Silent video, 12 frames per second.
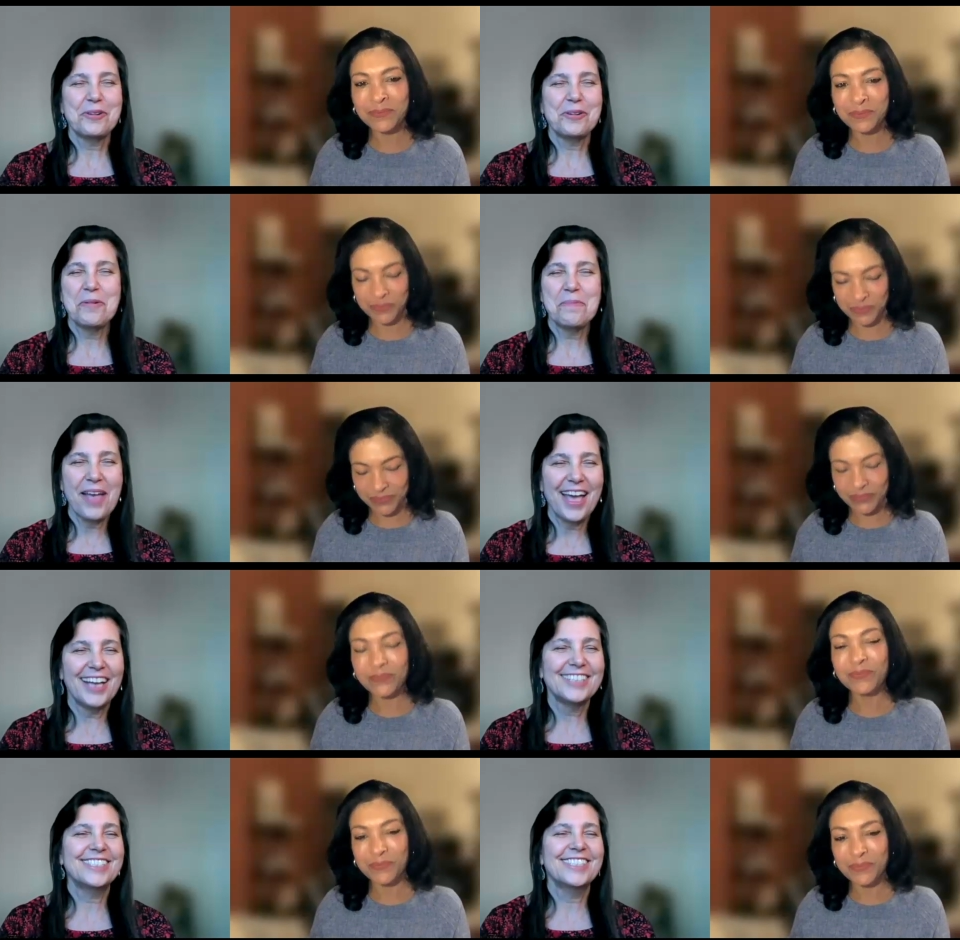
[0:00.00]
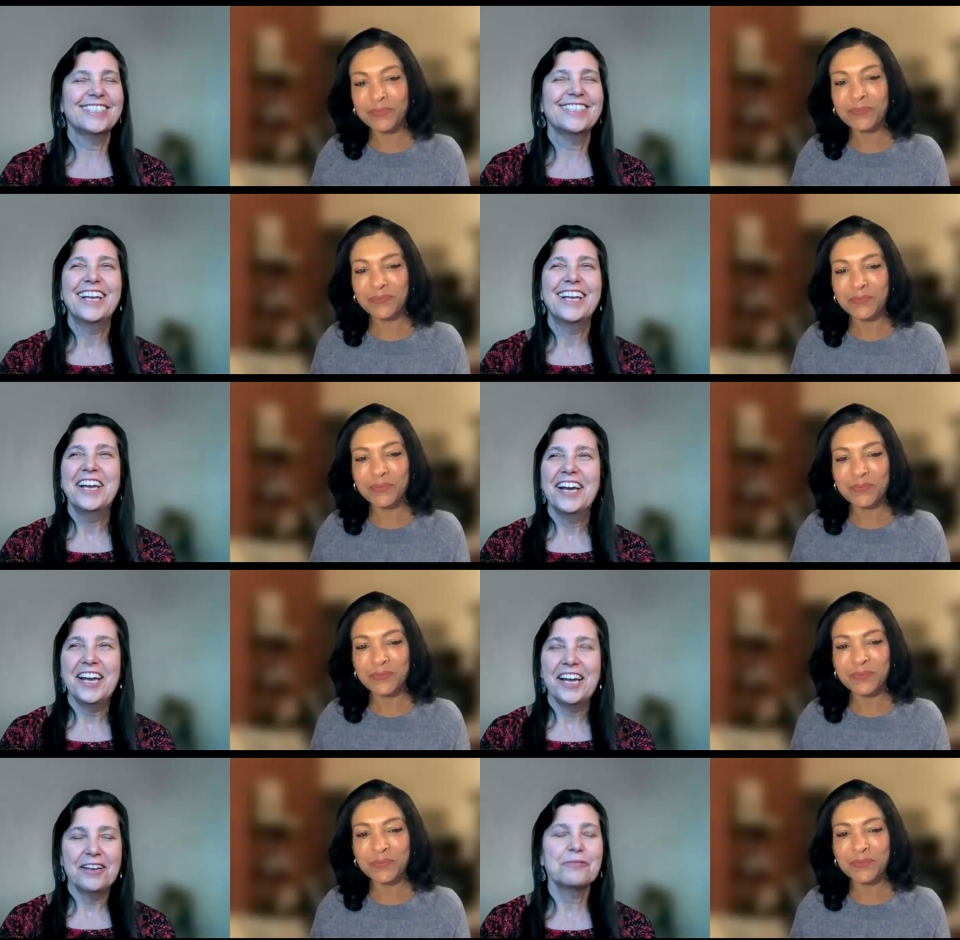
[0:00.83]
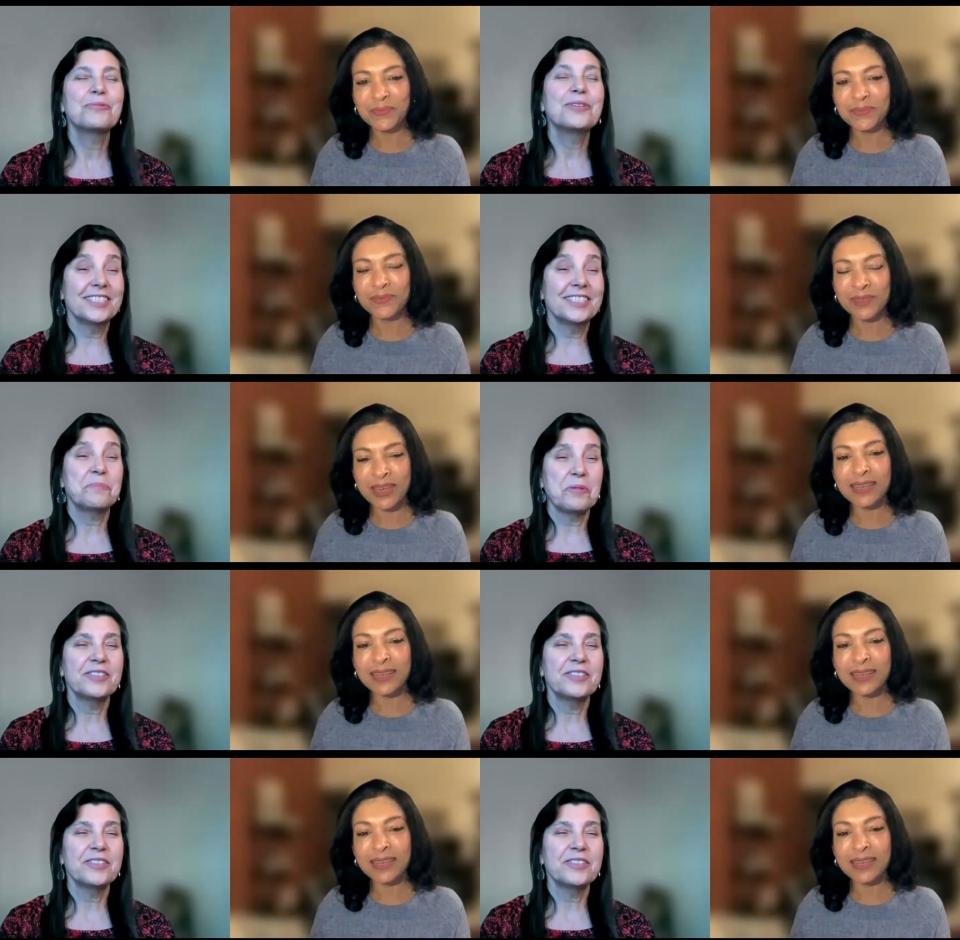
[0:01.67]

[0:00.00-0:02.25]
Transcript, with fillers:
Speaker 1: through our passion, uh, really yes.